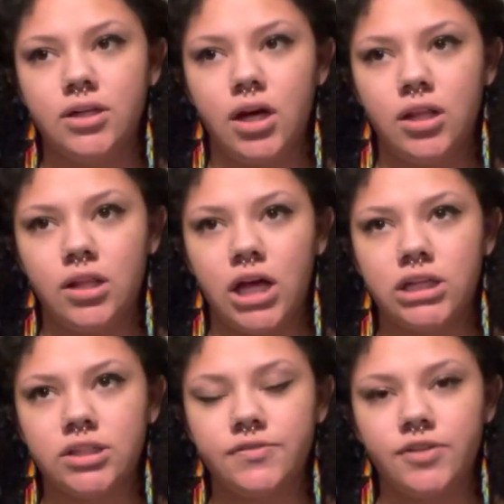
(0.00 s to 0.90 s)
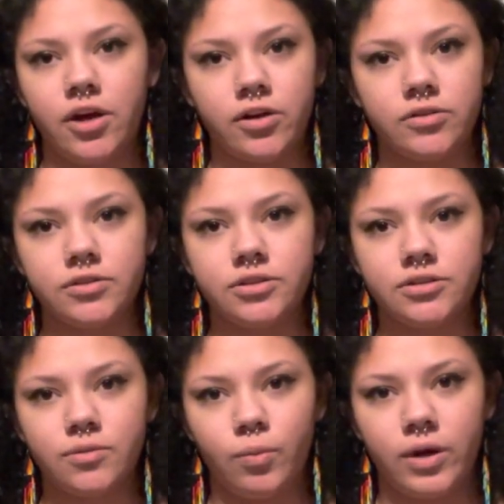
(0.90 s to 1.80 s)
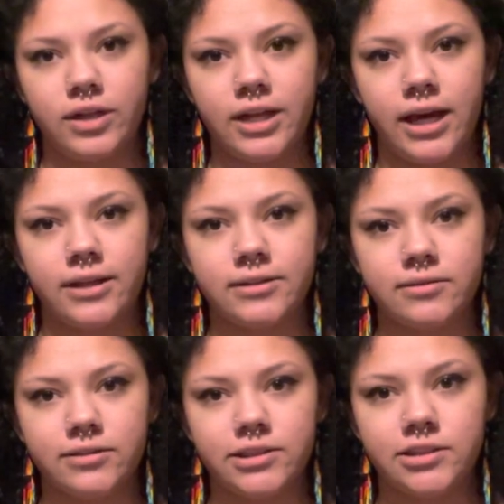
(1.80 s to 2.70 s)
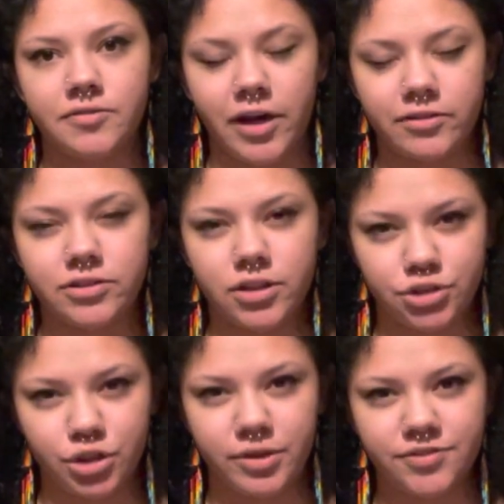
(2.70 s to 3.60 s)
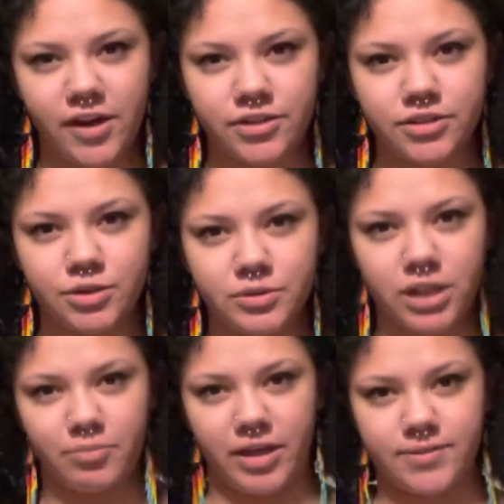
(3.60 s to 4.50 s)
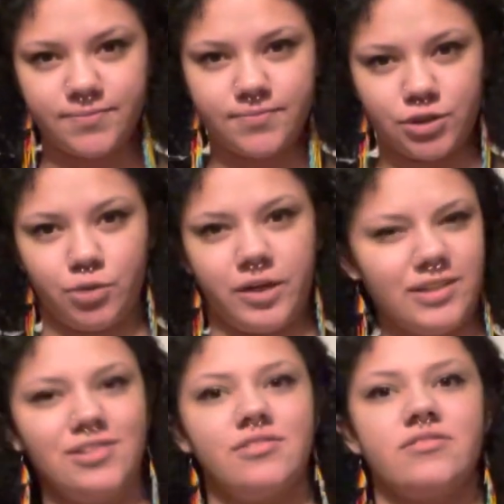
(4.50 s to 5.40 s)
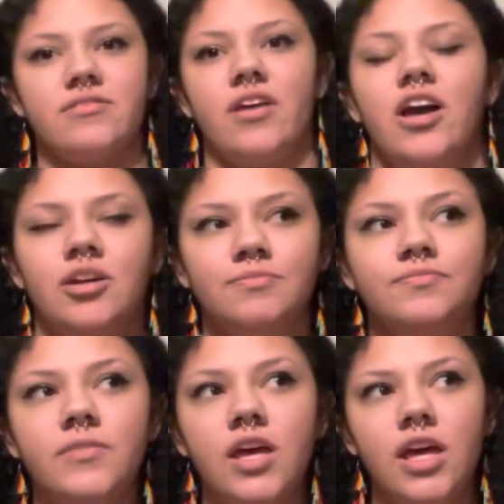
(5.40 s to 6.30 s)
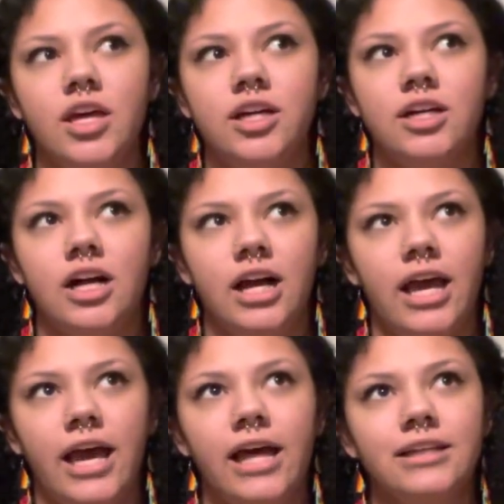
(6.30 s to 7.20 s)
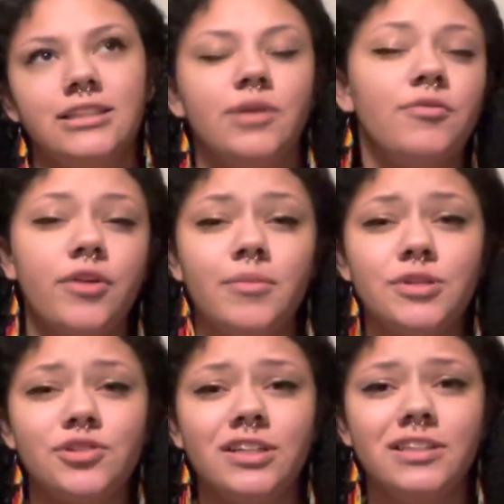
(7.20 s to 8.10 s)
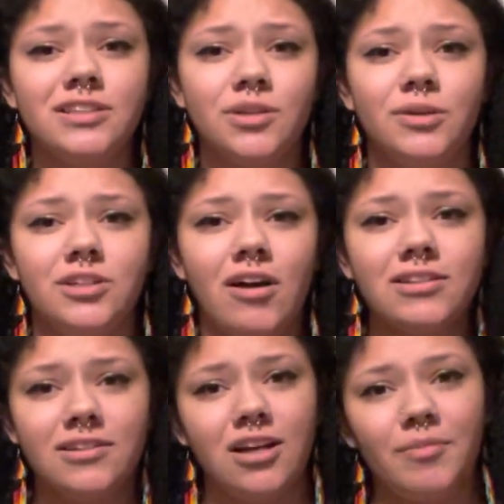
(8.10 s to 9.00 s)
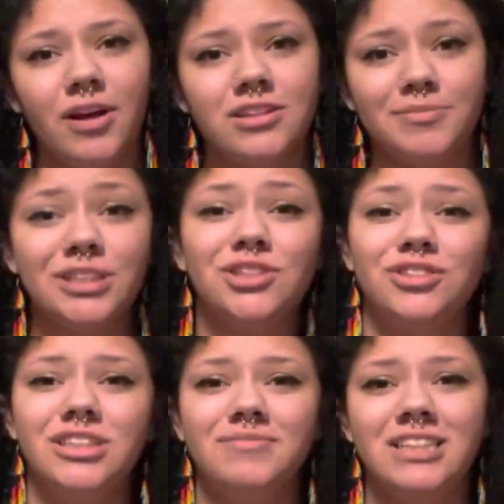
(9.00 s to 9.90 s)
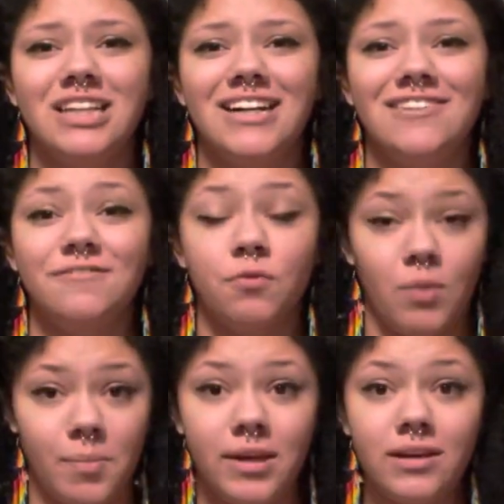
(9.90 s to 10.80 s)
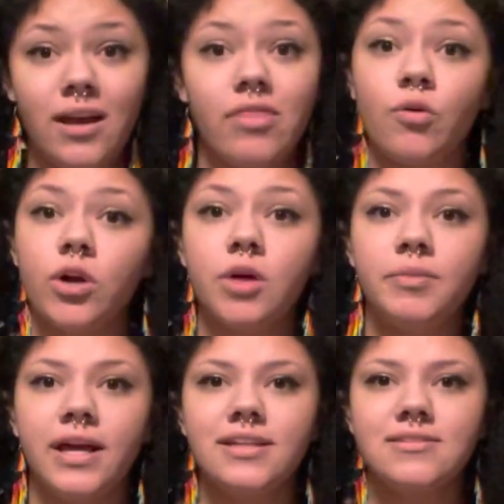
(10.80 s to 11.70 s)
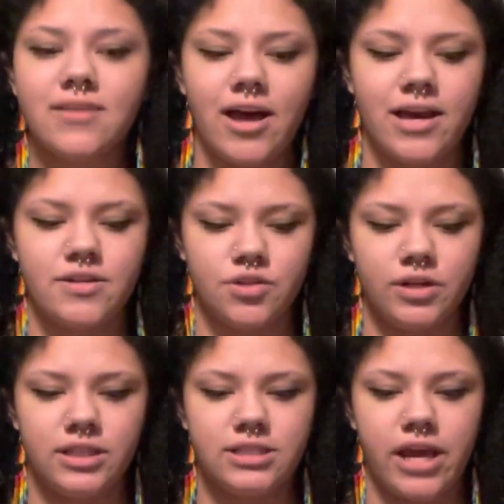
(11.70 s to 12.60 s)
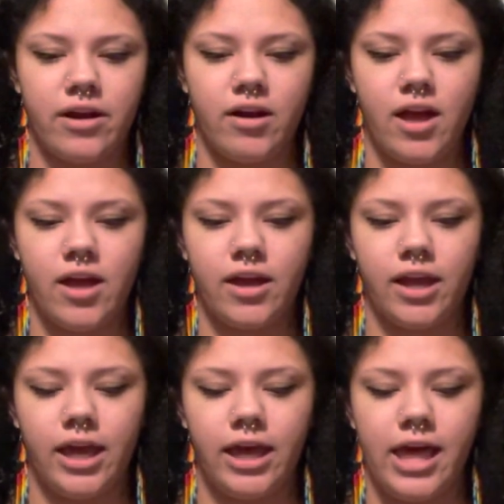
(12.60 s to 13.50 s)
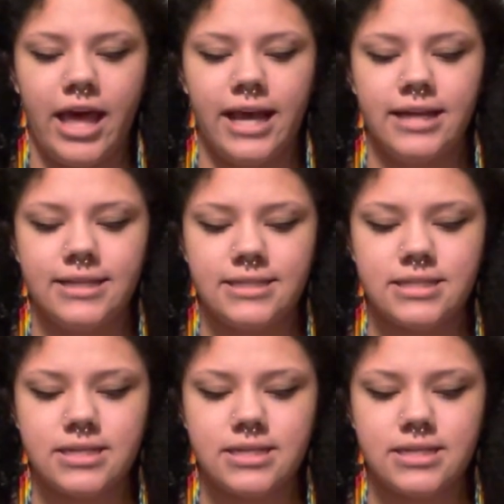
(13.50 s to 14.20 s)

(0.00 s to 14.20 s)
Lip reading: a lot of young girls worked at these factories called shirtwaist factories where they'd make shirtwaists. And they were very mistreated, so it talks a lot about the mistreatment of women in the workplace during this era, and